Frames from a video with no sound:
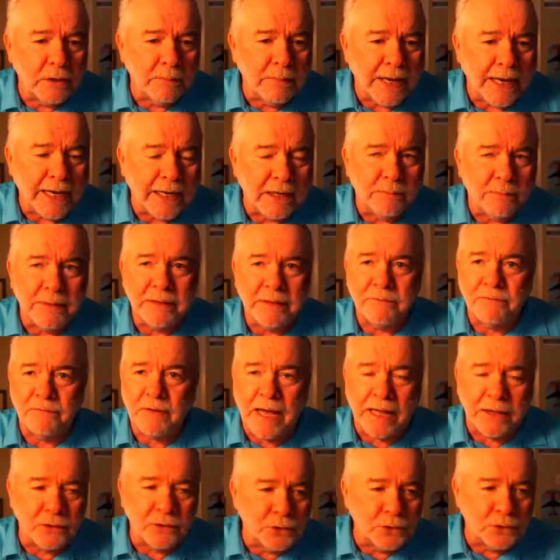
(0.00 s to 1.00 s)
abandonment,
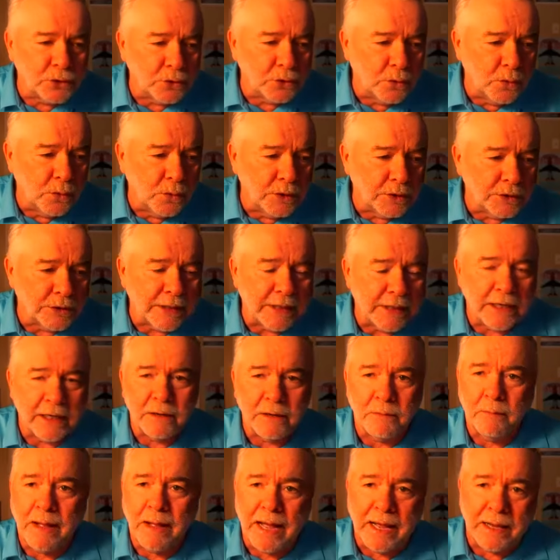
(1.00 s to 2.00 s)
fathers who weren't
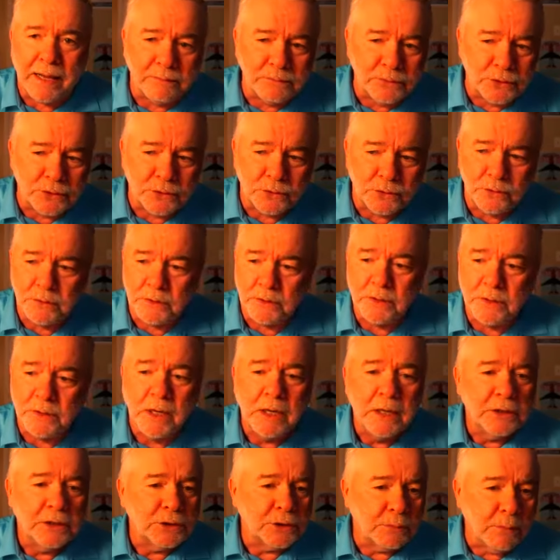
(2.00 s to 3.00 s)
there, moms who were
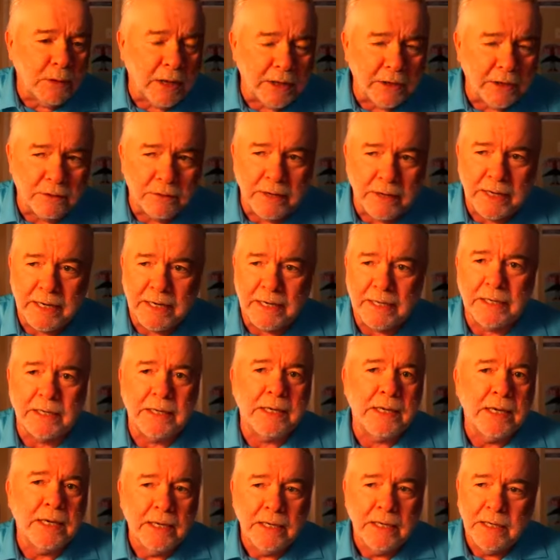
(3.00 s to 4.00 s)
smothering,
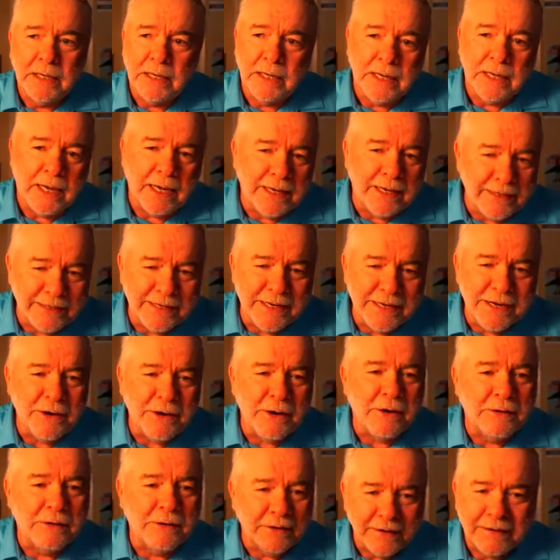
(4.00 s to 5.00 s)
and uh, you
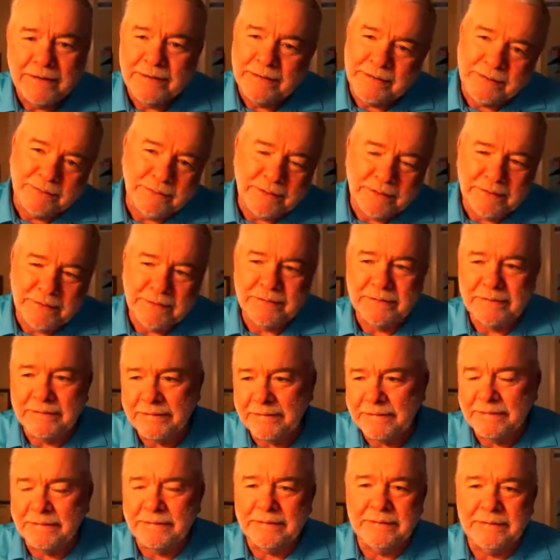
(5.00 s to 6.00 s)
know,
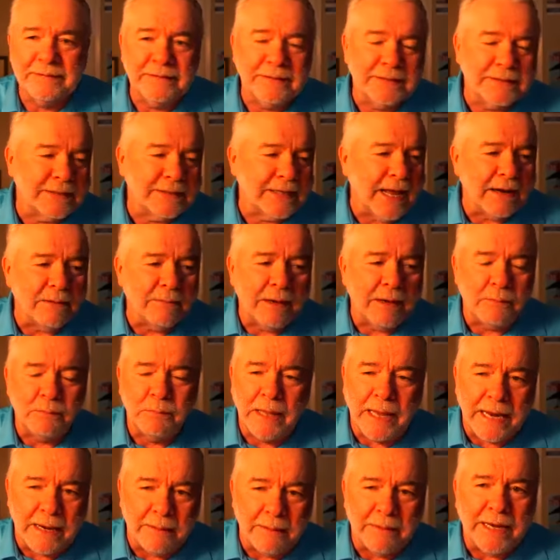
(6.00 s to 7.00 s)
it's not about
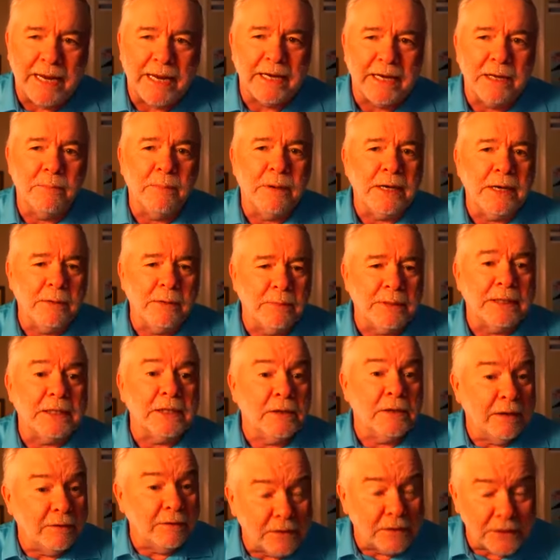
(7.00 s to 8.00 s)
blaming anybody, but
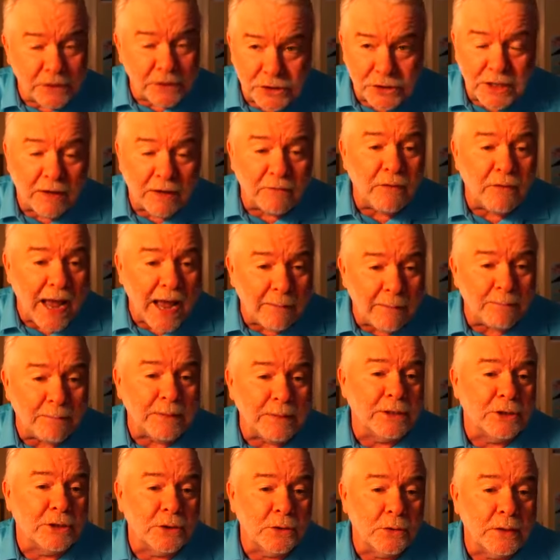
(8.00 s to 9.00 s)
th- if this stuff
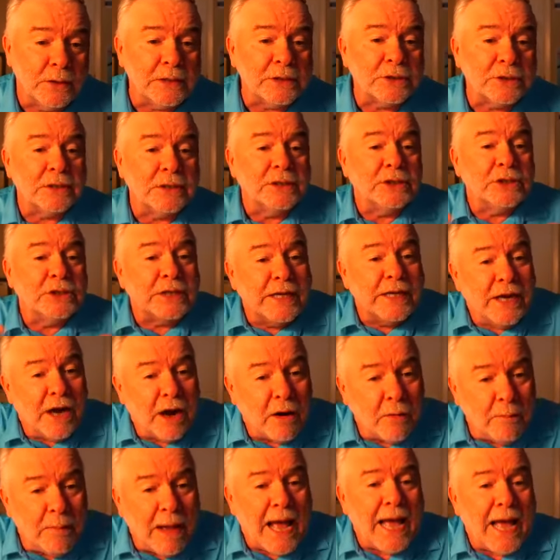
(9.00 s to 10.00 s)
happened to us, it's in
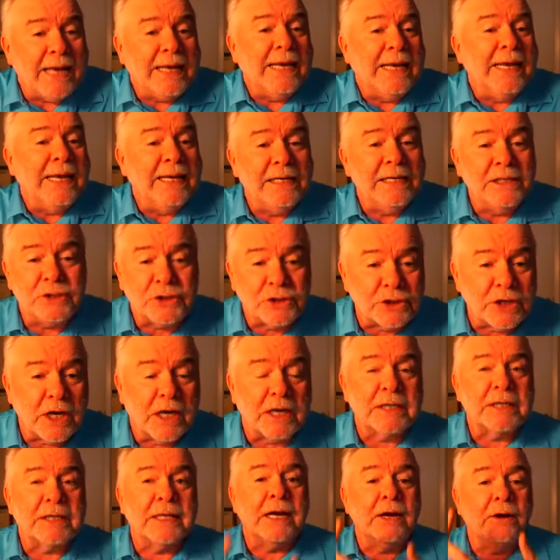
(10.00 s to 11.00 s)
our body and it's
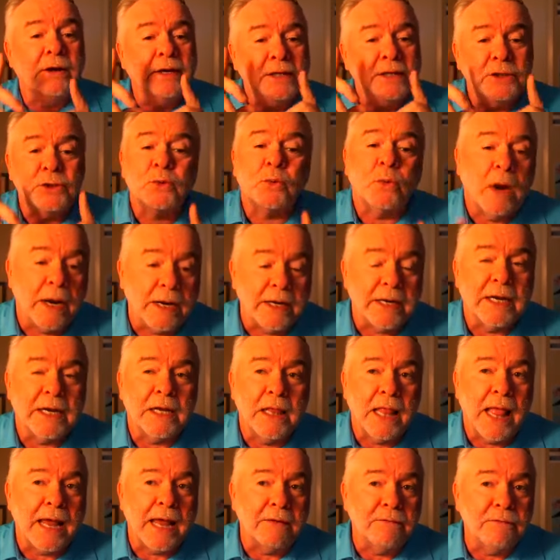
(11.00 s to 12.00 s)
stuck there and it's running
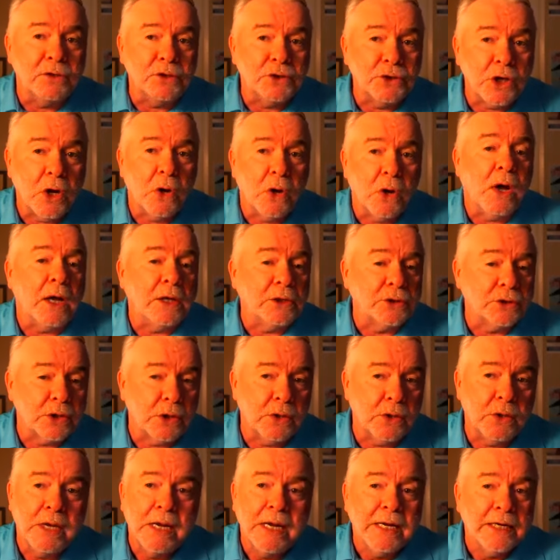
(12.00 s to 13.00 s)
a lot of the show.
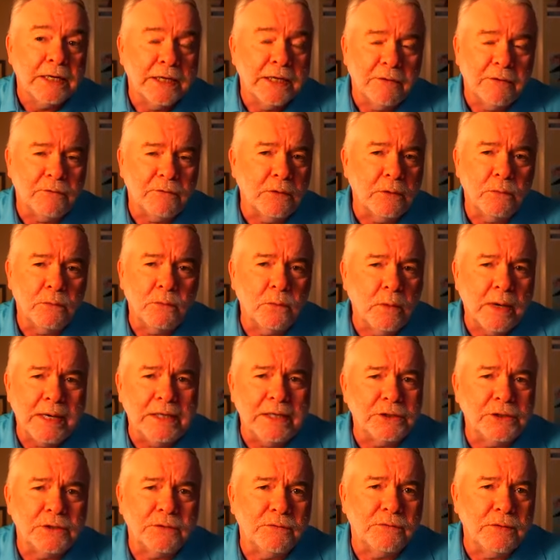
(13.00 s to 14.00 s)
Also, different
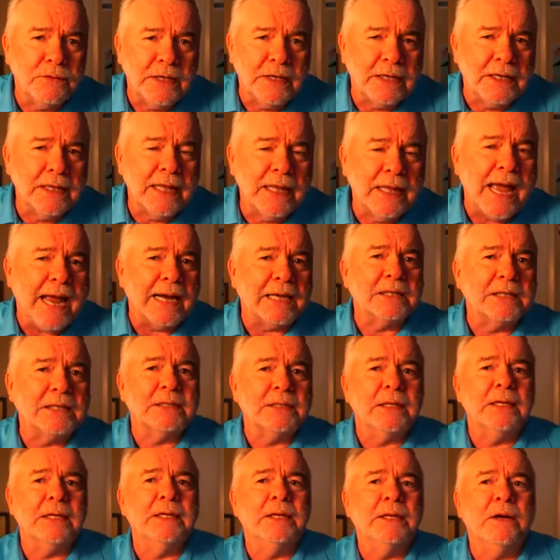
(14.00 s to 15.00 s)
ways of neglect,
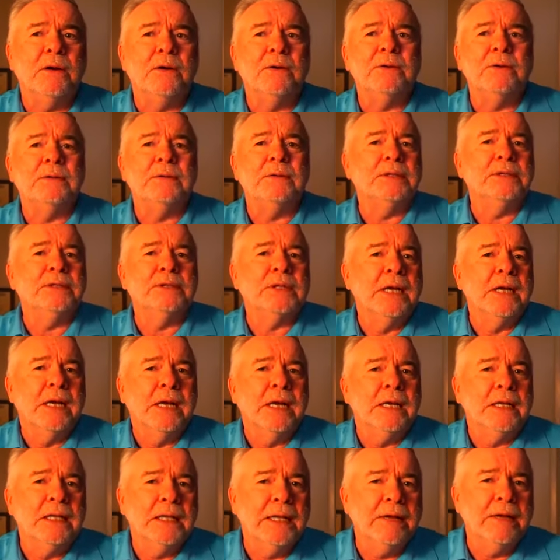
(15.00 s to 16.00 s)
you know, it's
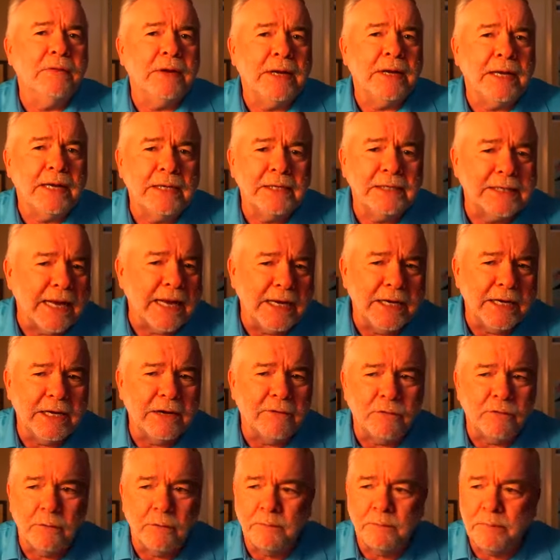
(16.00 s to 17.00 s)
living in 10
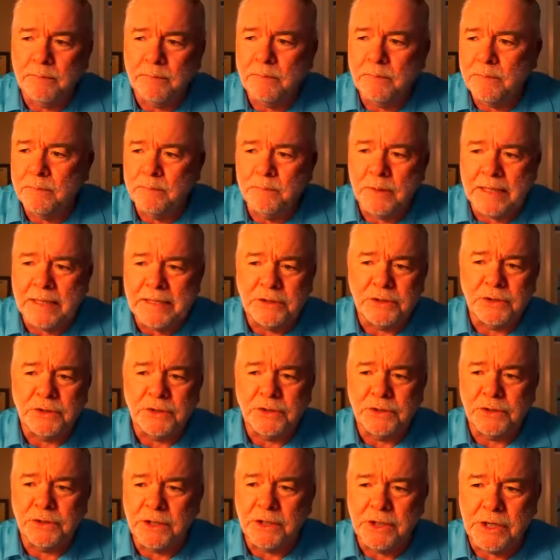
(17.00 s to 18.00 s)
different
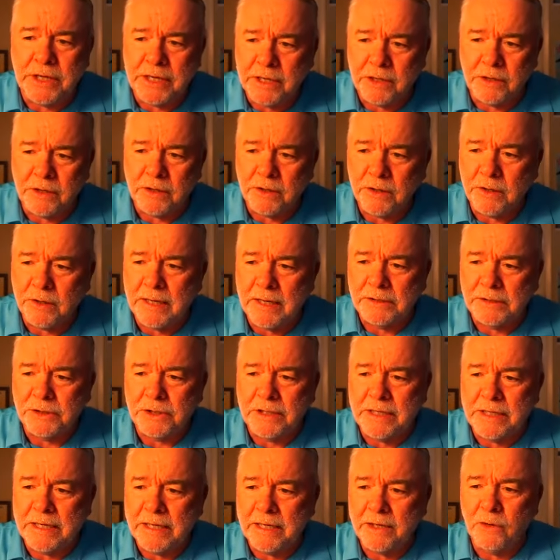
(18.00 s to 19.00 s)
places a year as a
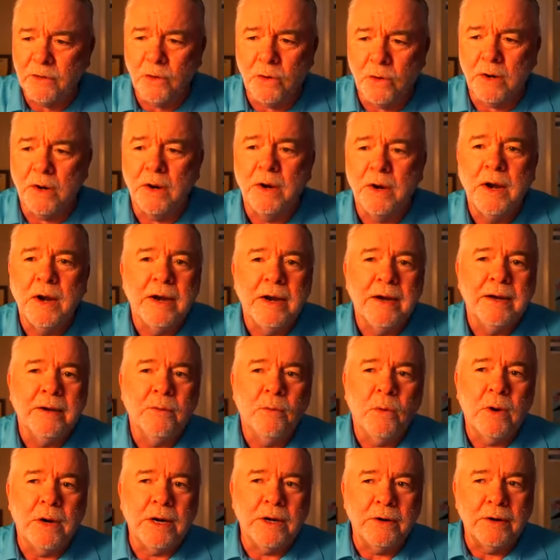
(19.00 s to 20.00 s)
kid or
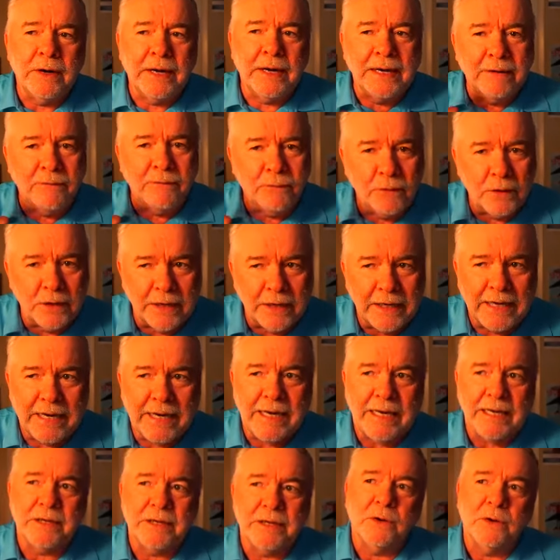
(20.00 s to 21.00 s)
wondering if we're going to
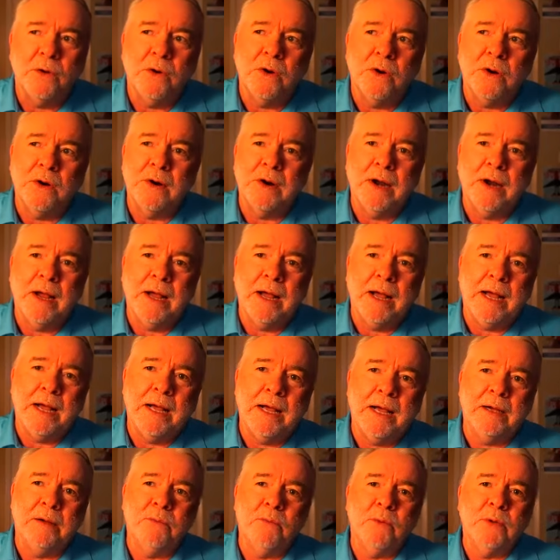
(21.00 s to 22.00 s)
eat or
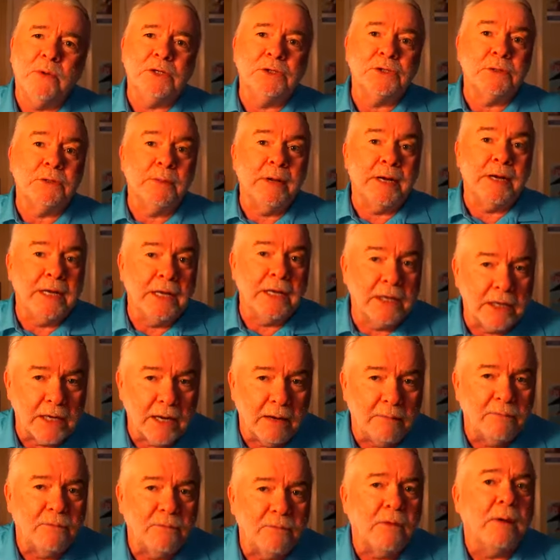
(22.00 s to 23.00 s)
uh, where's the money going to
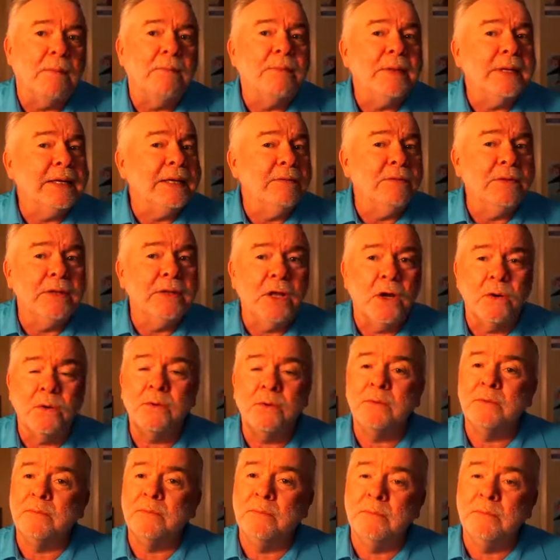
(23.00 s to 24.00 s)
come from, even though. Yeah